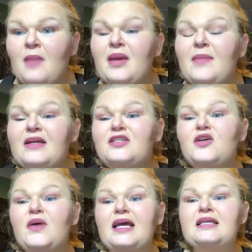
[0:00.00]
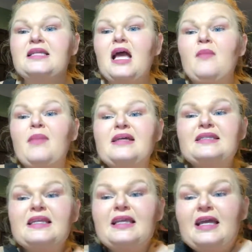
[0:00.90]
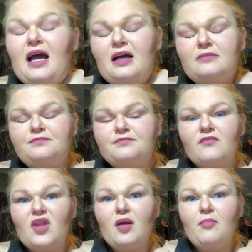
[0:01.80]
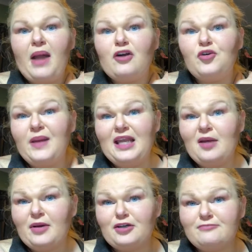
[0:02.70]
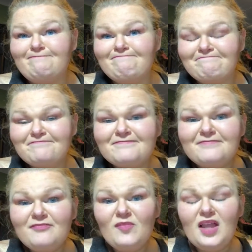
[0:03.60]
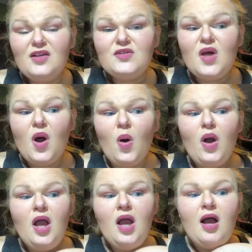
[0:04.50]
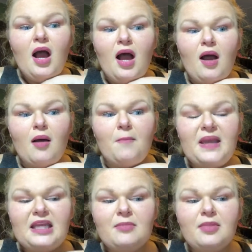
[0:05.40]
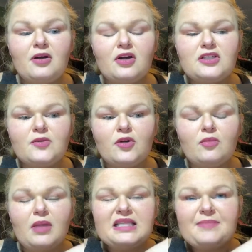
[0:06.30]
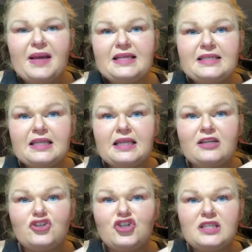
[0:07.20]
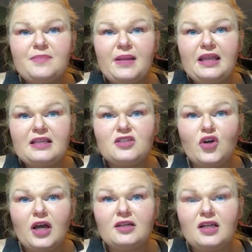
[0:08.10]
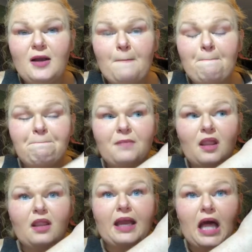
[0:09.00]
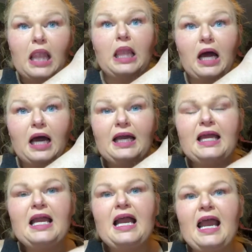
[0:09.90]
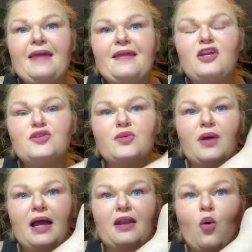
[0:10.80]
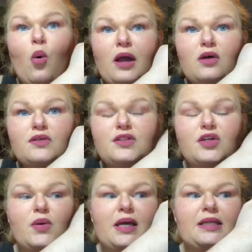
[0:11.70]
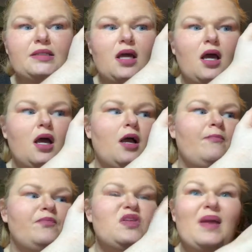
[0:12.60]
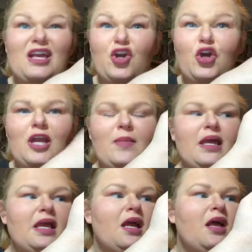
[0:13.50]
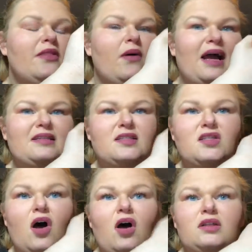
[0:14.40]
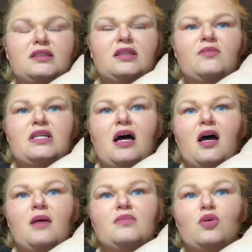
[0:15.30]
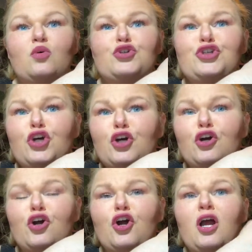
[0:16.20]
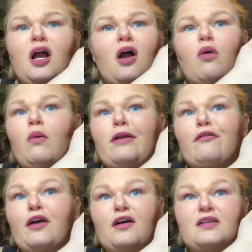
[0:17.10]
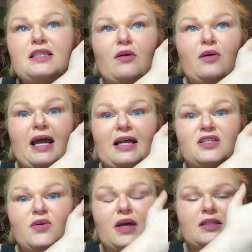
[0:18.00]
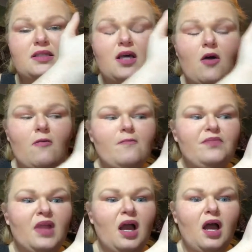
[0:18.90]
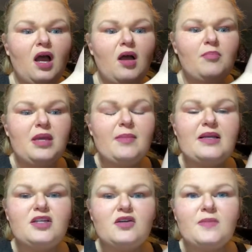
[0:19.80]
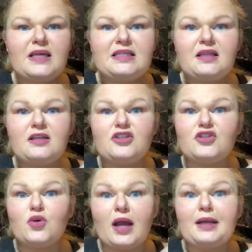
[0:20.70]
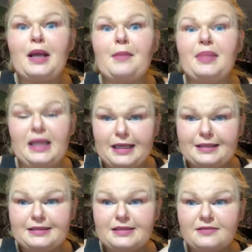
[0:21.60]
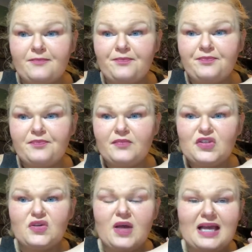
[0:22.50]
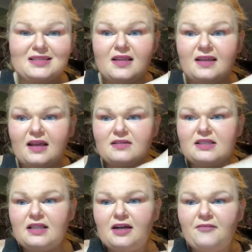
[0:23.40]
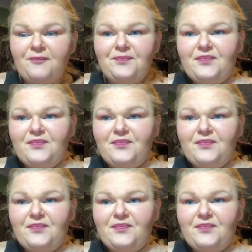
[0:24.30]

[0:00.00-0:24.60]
PB2 is basically powdered peanut butter. So peanut butter is basically just peanuts ground up, like a lot, and they usually will add oils to it to make it creamy. They'll add salt sometimes, or sugar, or whatever else they want to add to it. And so PB2 is basically just ground up peanuts. So it has nothing else in there.